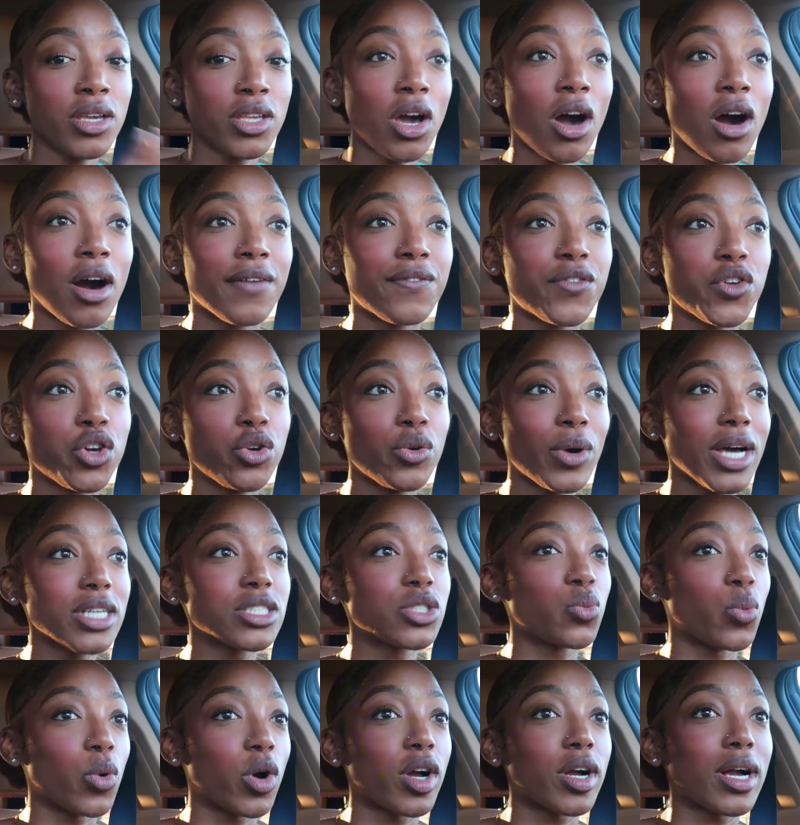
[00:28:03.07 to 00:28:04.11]
Y'all, if you
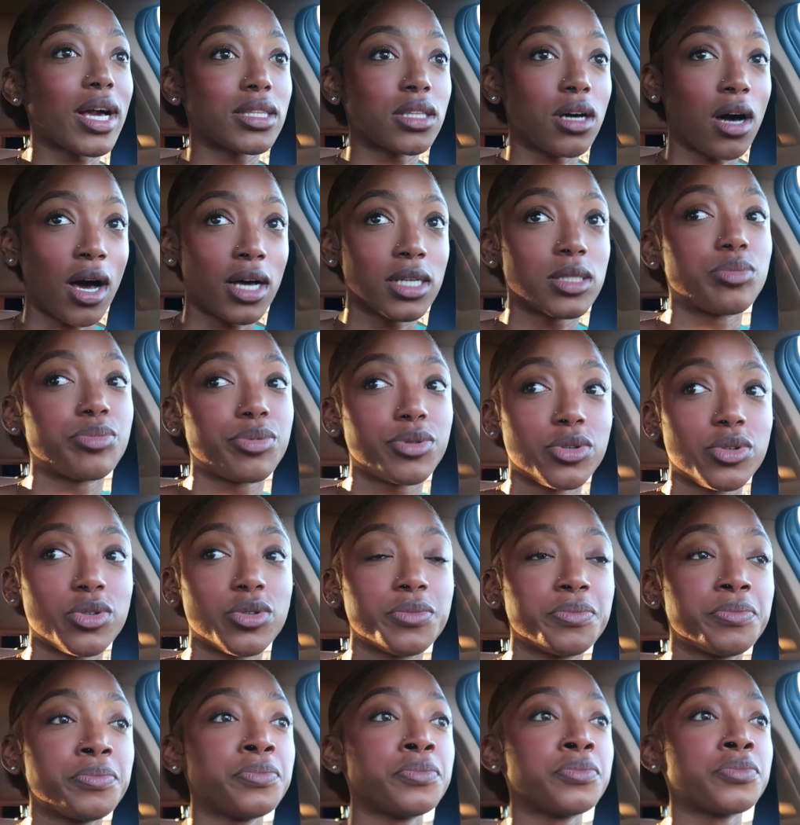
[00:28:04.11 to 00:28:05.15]
guys work at the
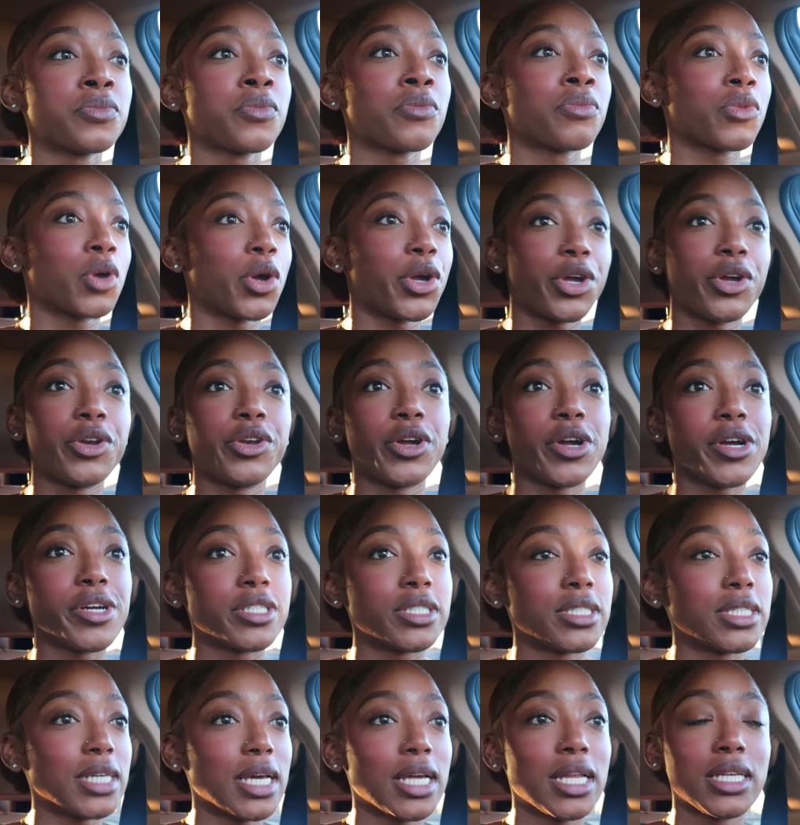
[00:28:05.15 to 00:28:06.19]
hospital or you're
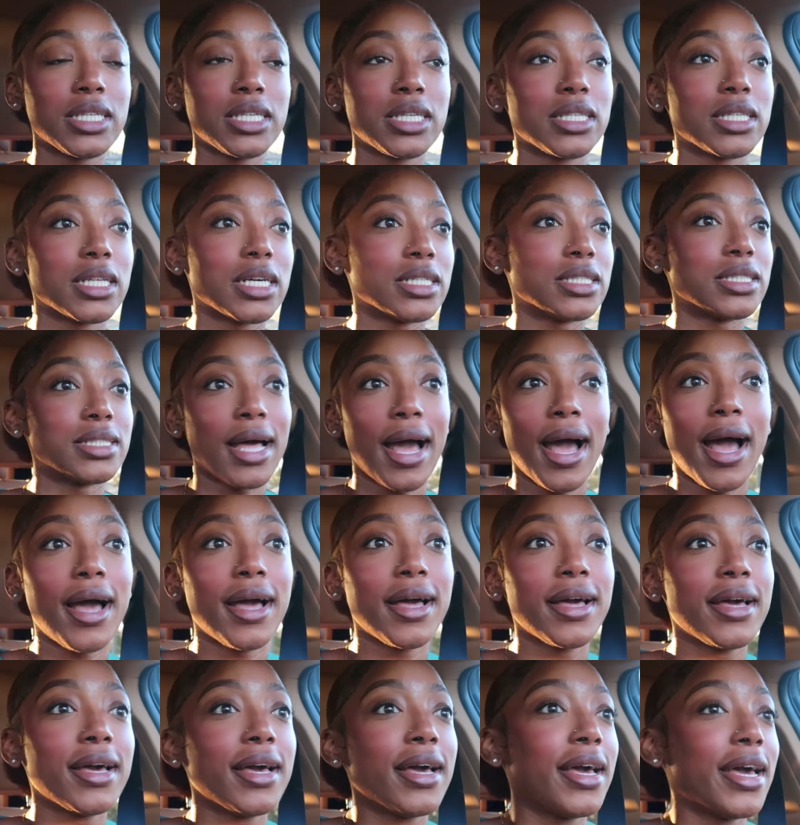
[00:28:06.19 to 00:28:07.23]
nursing, anything like
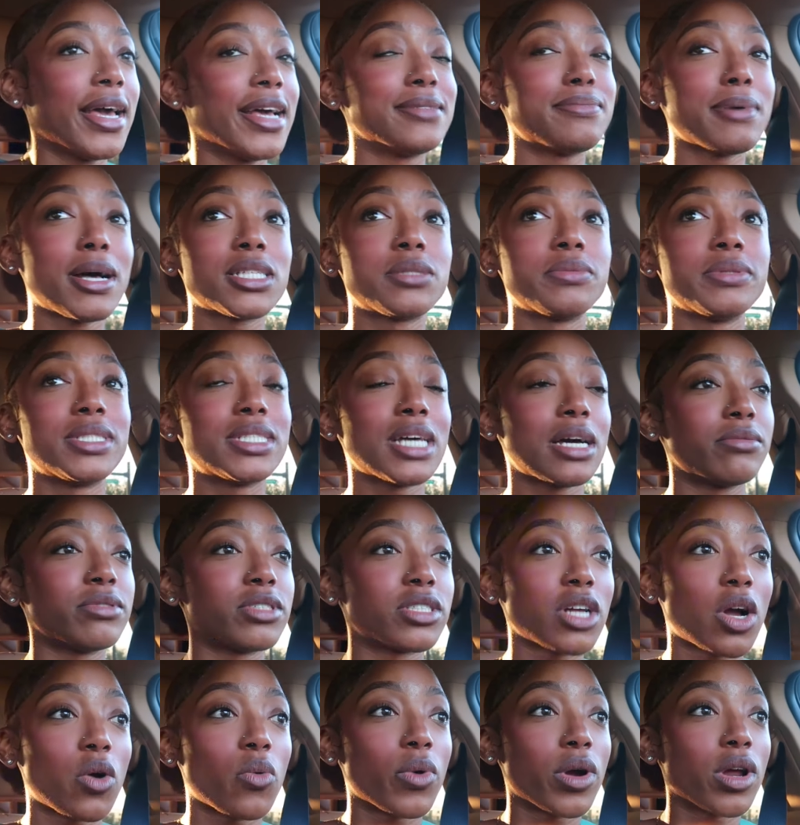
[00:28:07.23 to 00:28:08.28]
that, it's about to be time
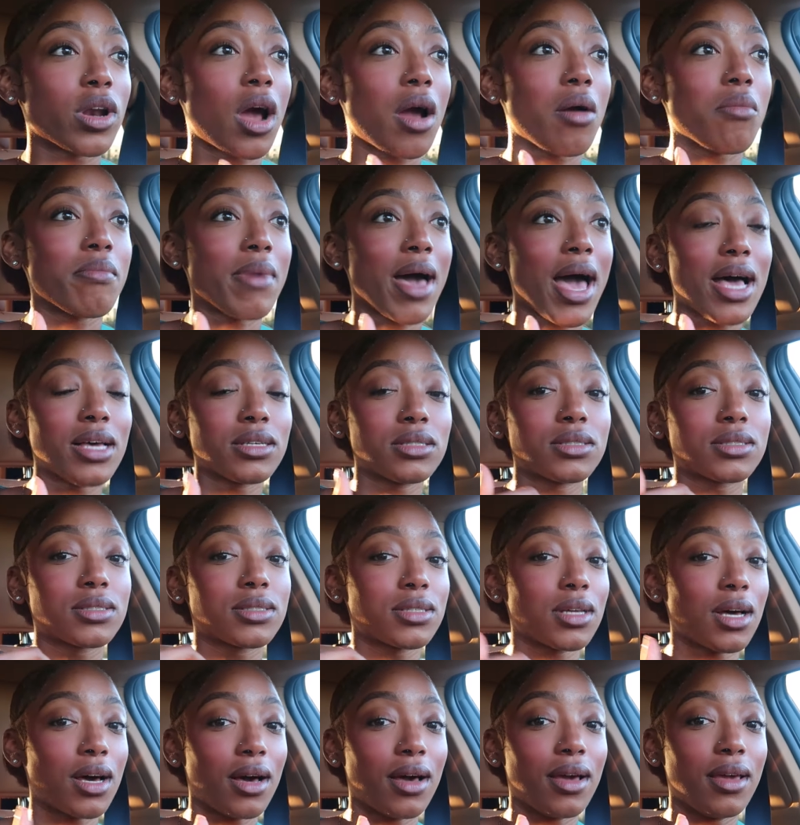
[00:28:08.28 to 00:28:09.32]
to start wearing our
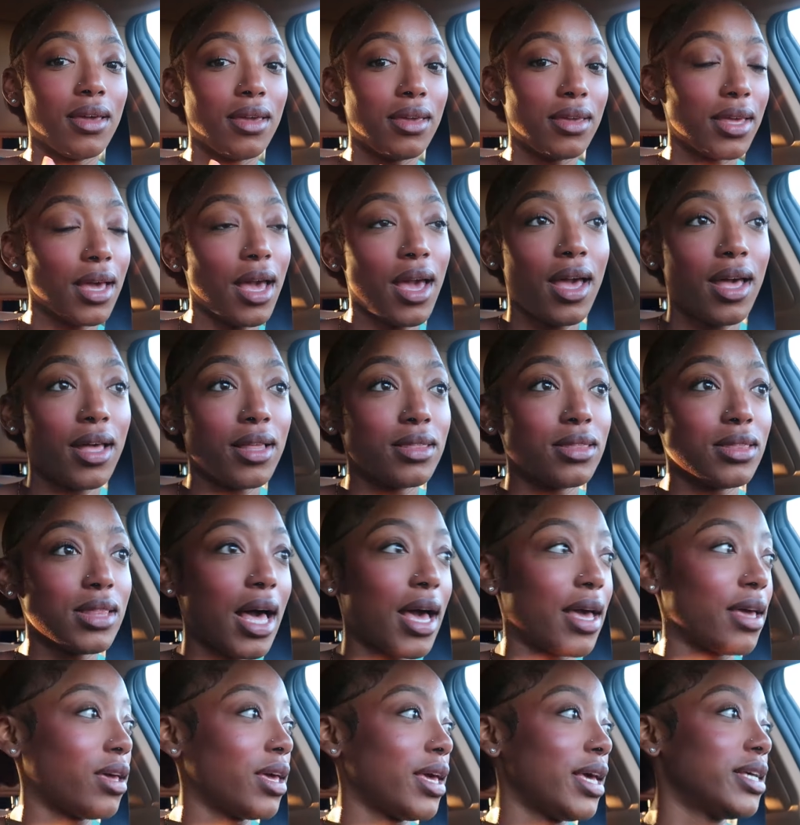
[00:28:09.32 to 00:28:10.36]
masks again.
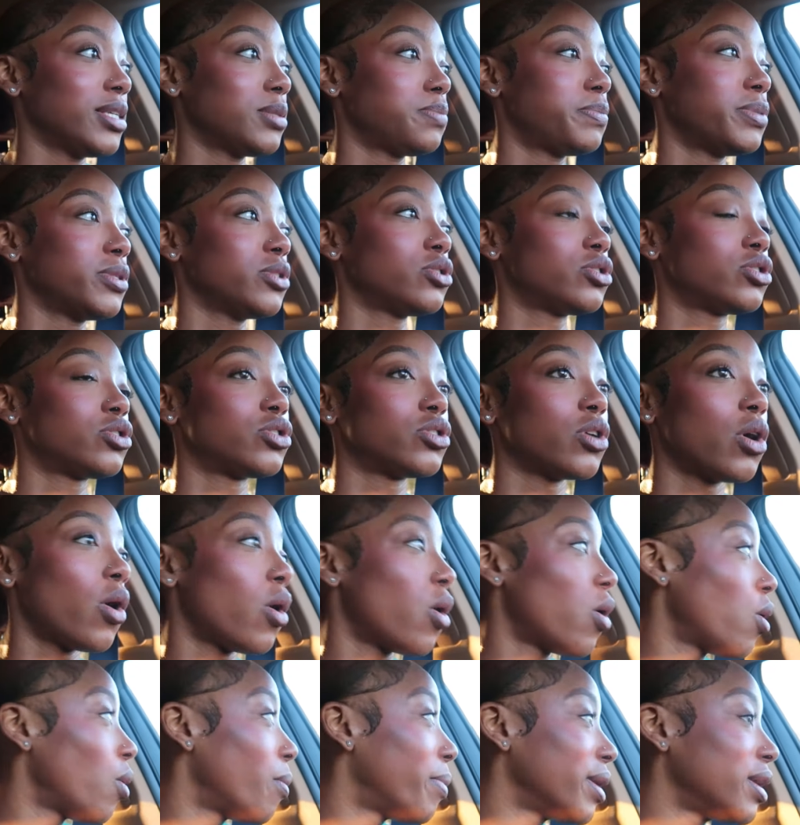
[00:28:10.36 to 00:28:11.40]
Like, it's been
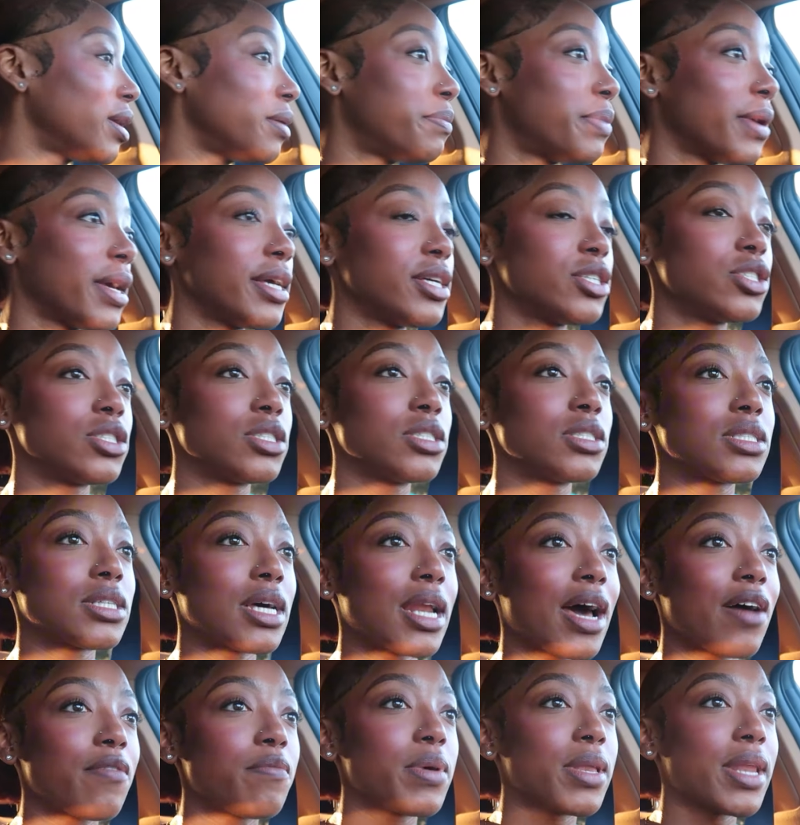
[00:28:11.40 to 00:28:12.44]
so many patients
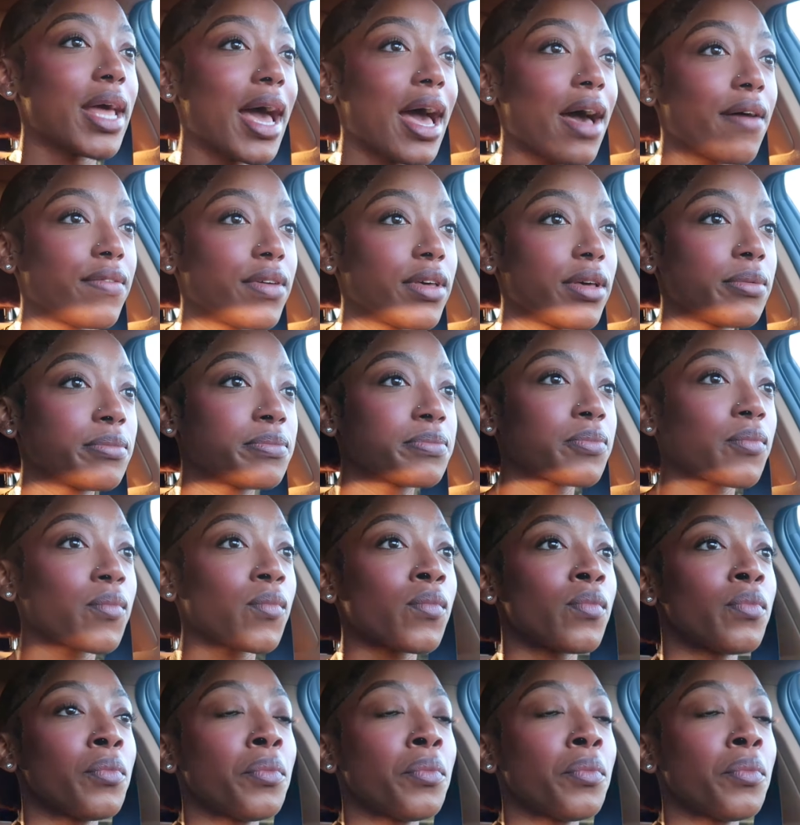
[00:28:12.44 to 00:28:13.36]
that I've been having